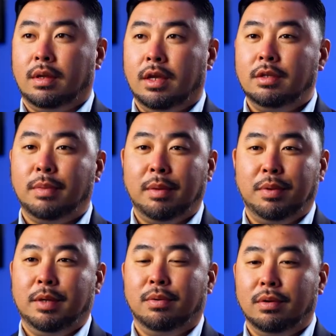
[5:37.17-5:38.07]
I guess, my
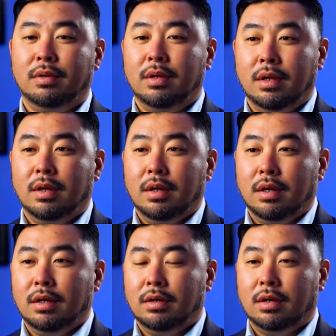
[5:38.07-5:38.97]
people.
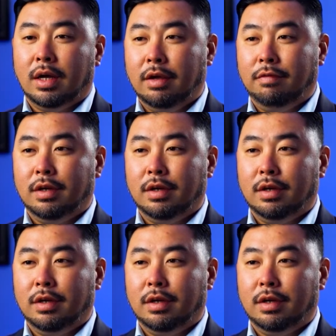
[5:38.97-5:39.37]
I've